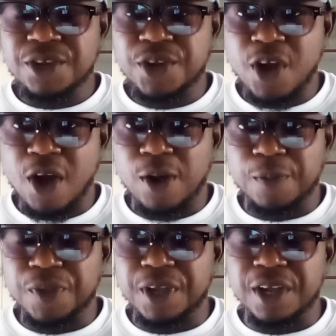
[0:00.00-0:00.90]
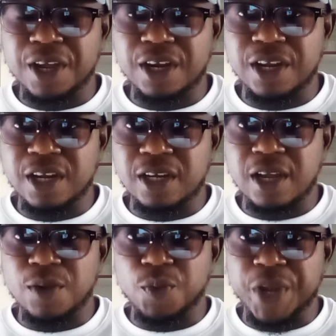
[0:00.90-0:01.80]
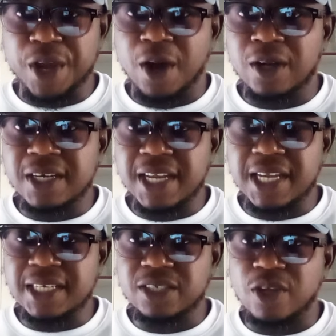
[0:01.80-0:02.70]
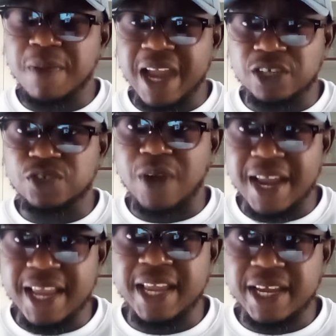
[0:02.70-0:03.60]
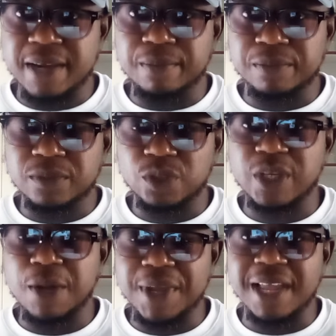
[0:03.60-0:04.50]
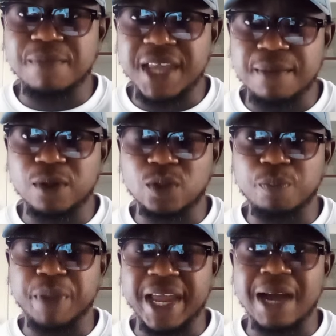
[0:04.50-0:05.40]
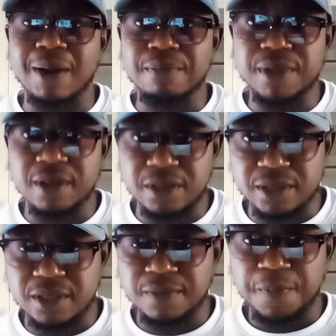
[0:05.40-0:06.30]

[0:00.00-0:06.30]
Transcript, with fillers: you know, we all need some extra income so that we can be able to pay our bills.